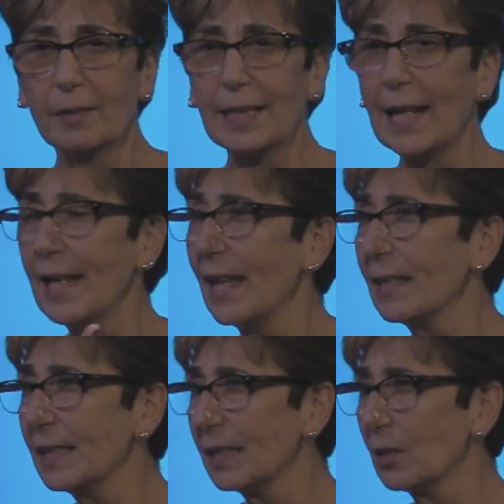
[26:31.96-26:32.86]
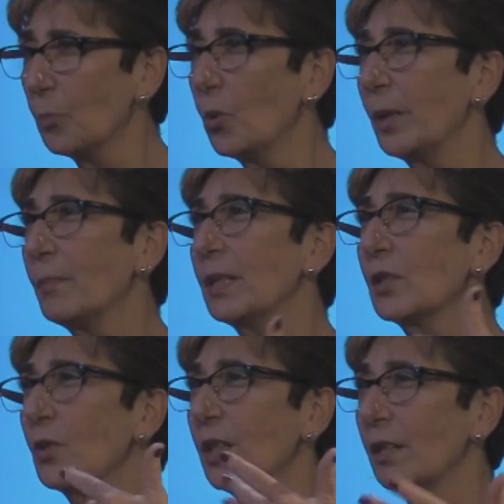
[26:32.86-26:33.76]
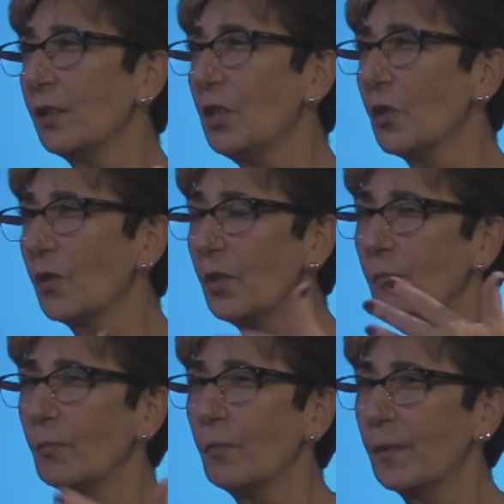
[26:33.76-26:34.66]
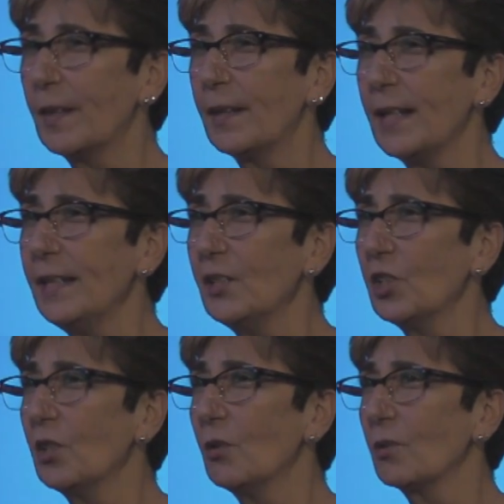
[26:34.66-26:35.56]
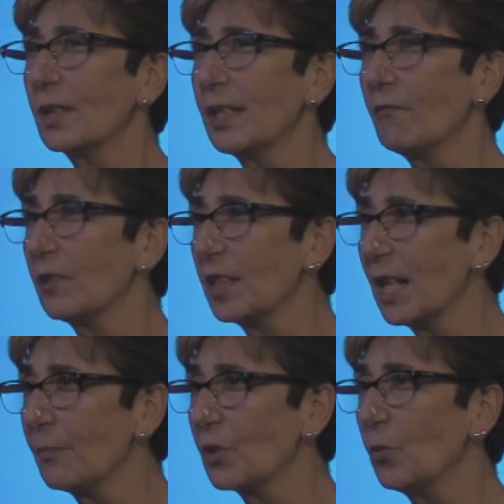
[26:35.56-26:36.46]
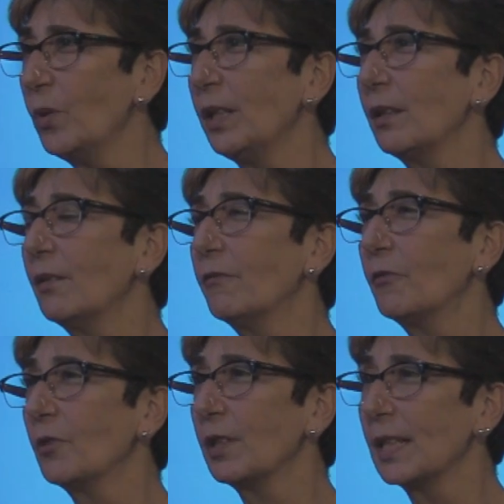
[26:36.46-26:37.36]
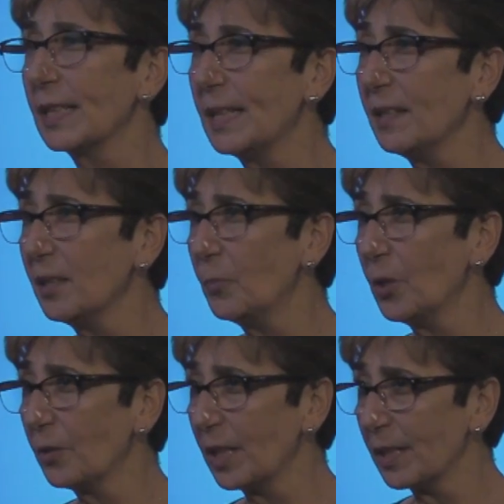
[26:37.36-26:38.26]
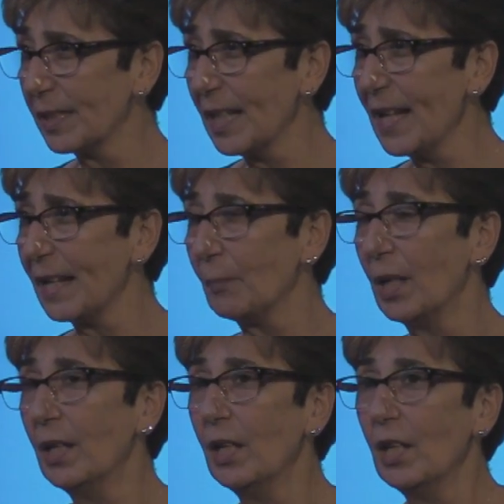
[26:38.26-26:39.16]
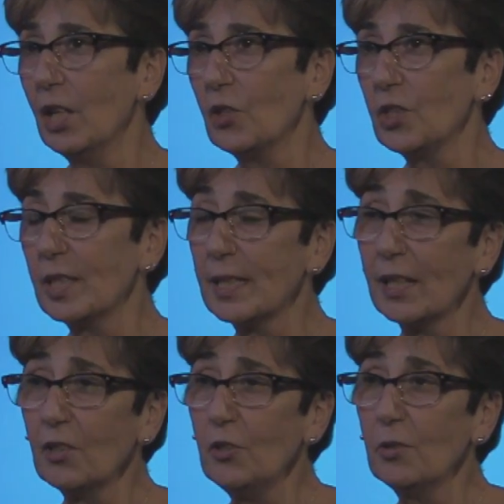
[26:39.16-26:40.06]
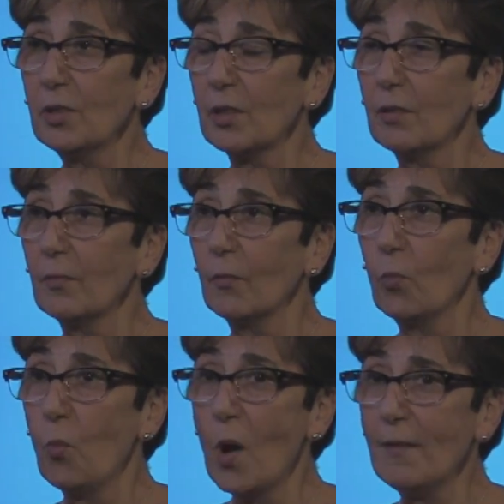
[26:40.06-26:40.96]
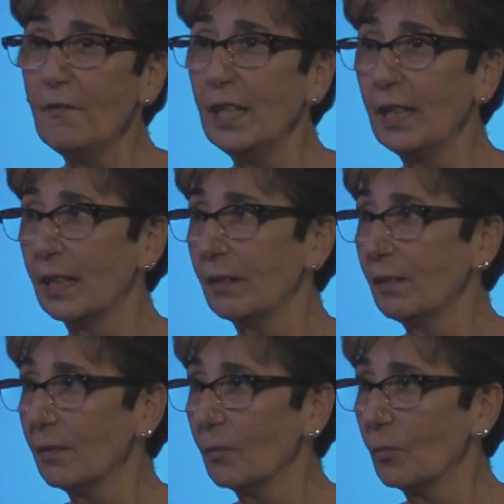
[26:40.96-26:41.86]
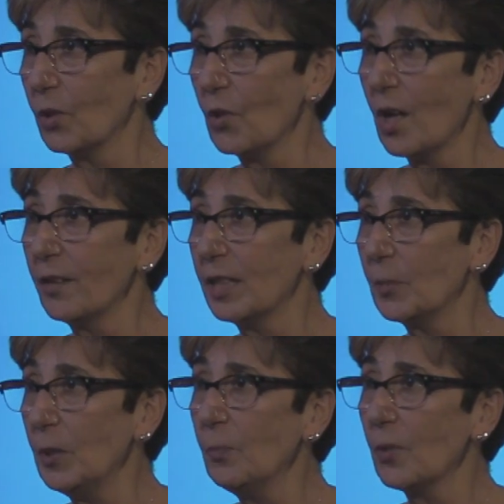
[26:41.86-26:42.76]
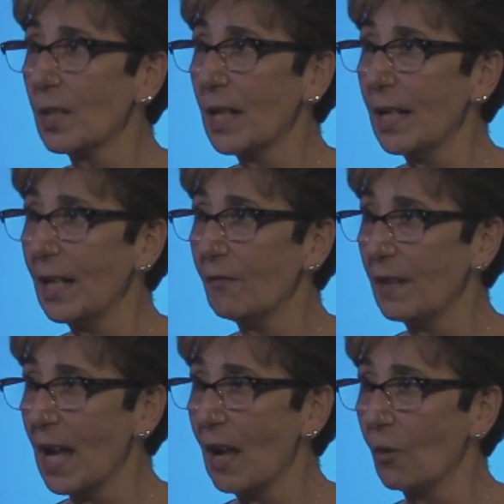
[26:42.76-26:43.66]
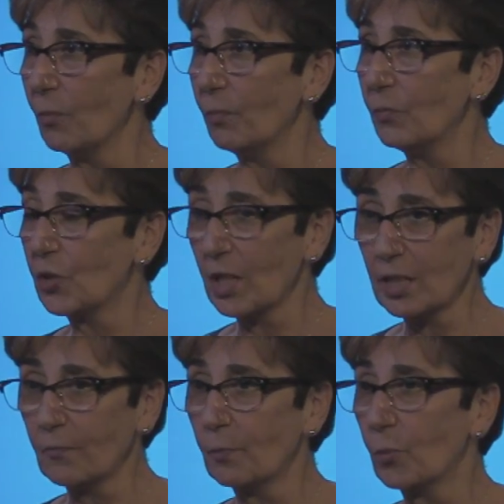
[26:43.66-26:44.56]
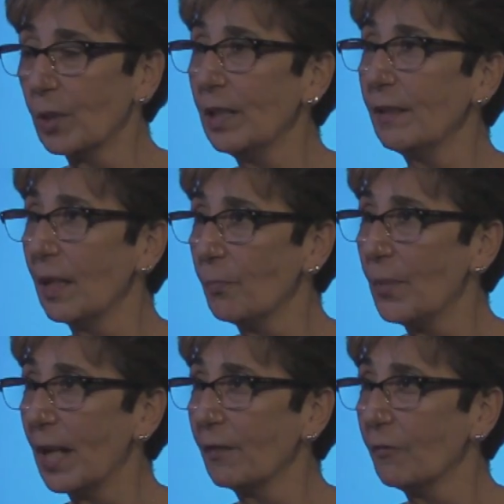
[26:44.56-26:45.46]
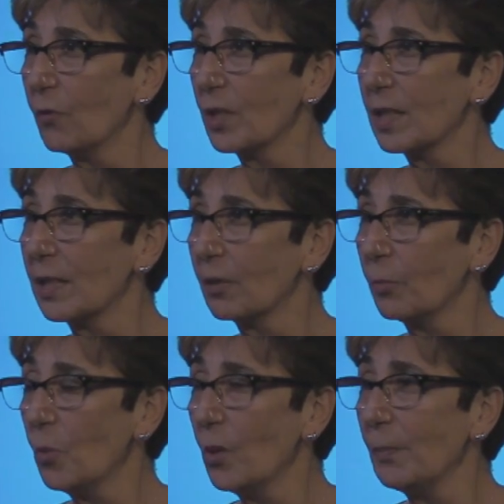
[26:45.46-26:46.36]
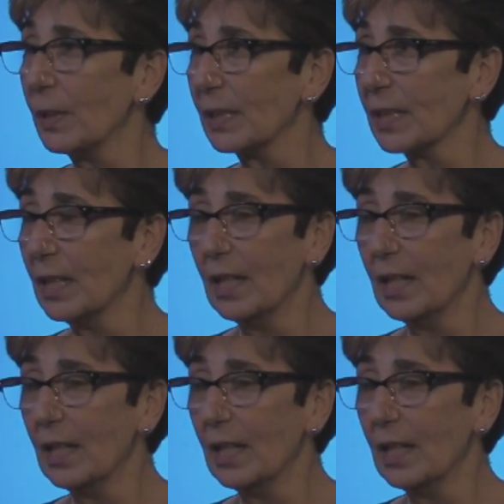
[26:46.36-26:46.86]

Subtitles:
dialysis appointments, or they need to go several times a week for an extended period of time. She says, I could use one van with all these people that I have now, just bringing them back and forth to their appointments.